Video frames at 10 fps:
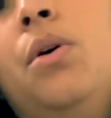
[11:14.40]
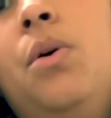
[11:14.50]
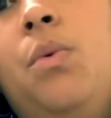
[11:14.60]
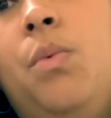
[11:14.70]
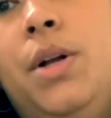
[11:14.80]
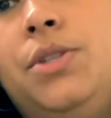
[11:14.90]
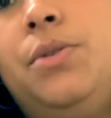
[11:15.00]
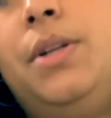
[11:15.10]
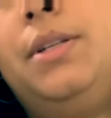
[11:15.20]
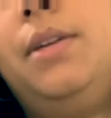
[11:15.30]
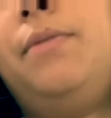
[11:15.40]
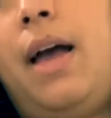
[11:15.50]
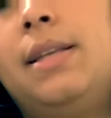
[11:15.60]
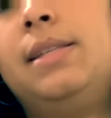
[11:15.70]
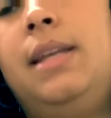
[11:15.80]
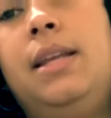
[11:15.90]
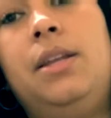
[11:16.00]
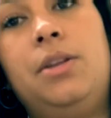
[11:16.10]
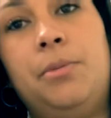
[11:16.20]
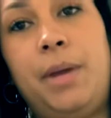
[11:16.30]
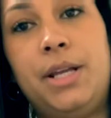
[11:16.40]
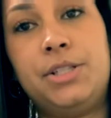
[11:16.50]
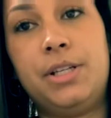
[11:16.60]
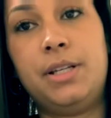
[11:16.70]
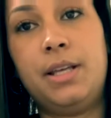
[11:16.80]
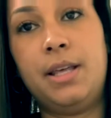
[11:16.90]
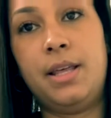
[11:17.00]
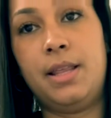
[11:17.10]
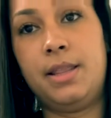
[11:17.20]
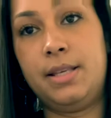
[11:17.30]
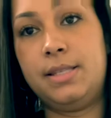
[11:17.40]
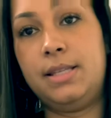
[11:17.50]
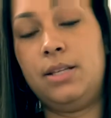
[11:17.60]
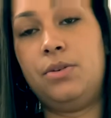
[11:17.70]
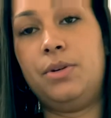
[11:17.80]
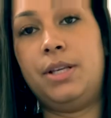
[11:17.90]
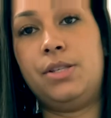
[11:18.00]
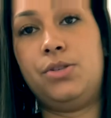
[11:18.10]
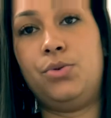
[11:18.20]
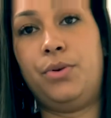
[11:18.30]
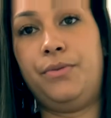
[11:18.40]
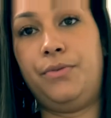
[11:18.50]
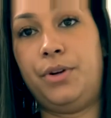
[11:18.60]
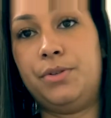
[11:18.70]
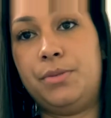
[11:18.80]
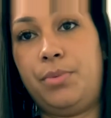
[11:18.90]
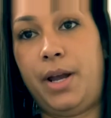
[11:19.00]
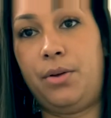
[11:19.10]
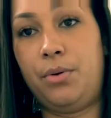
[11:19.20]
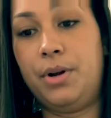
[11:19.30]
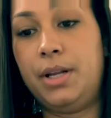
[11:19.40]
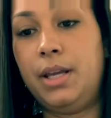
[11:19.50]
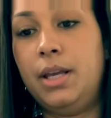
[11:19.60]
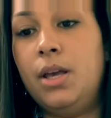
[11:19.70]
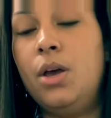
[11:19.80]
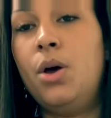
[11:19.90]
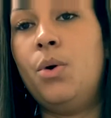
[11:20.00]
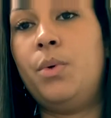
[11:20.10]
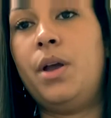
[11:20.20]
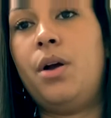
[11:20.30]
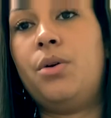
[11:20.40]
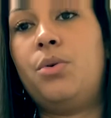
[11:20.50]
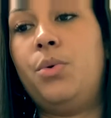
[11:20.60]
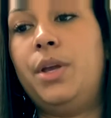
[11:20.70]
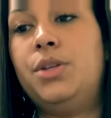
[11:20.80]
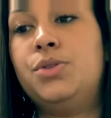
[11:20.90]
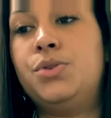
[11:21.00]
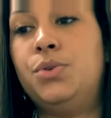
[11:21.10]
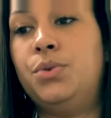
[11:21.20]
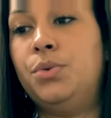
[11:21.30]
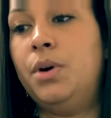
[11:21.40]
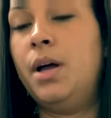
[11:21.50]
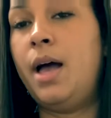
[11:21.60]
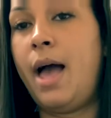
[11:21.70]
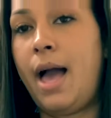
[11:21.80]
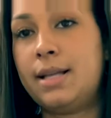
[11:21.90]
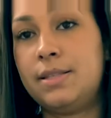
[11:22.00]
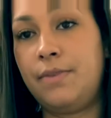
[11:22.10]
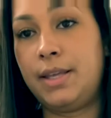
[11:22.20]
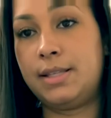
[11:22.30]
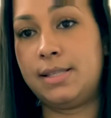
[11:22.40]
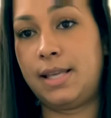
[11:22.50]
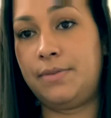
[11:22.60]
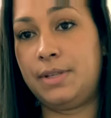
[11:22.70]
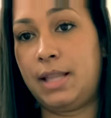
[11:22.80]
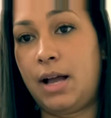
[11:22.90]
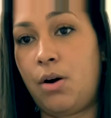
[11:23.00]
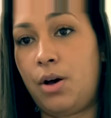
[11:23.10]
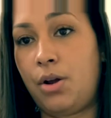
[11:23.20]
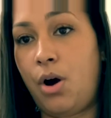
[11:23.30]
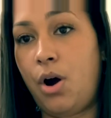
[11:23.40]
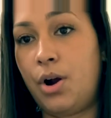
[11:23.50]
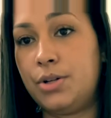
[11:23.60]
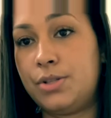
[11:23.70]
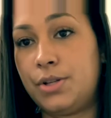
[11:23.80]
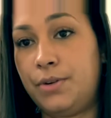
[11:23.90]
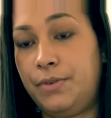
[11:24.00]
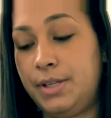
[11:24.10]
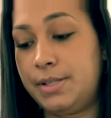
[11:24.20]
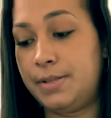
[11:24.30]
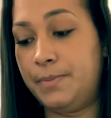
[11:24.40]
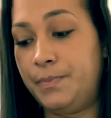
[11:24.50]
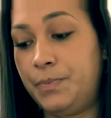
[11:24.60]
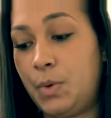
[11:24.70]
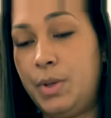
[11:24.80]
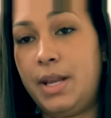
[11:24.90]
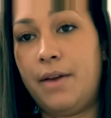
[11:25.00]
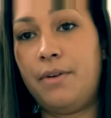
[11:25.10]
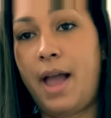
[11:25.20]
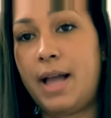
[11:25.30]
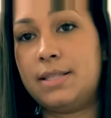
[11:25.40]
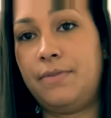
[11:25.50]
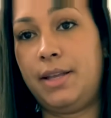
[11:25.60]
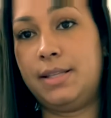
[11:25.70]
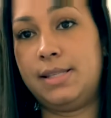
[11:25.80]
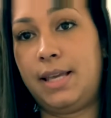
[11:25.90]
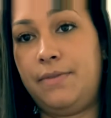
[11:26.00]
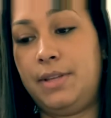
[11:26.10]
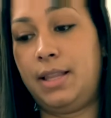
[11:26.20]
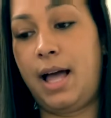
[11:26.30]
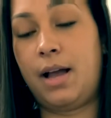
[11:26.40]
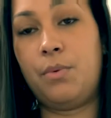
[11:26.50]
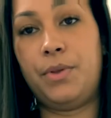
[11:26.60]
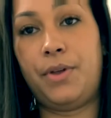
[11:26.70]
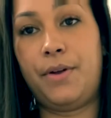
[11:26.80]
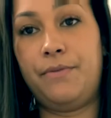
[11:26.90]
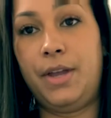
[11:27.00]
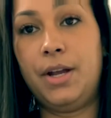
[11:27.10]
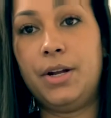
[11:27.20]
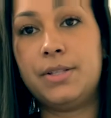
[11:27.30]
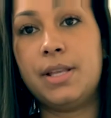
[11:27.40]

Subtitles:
Once you're done vaccinating your patient, this needle is your first priority. We are going to activate the safety lock on a hard surface. We never activate the safety lock with our fingers,